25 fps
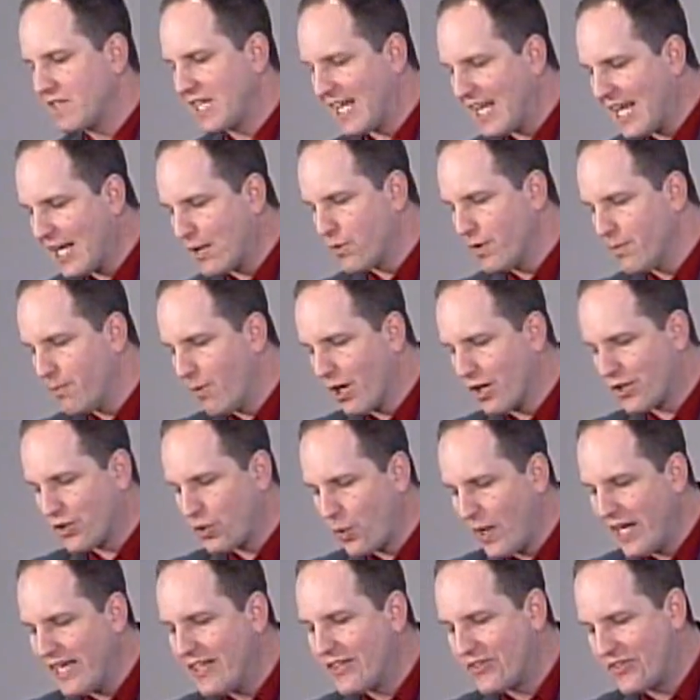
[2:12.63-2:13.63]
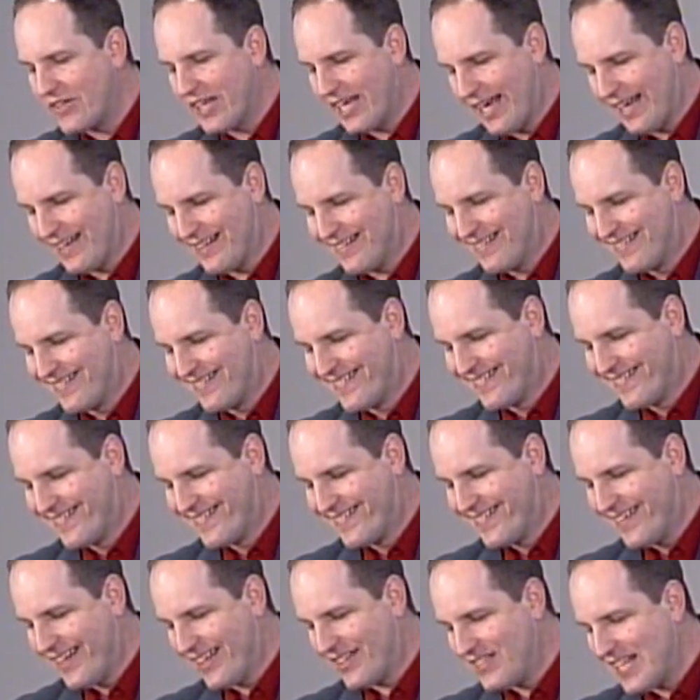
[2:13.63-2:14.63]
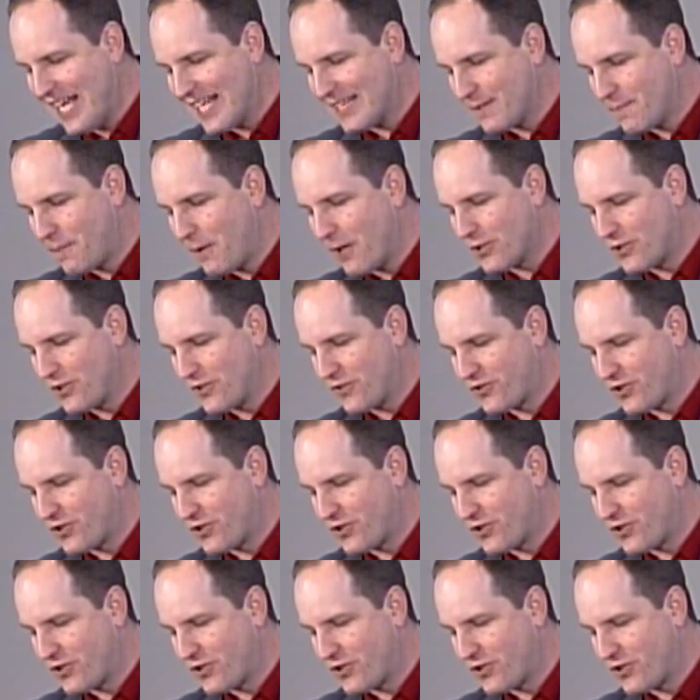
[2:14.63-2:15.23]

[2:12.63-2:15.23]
I like what Mark Twain said it's not the parts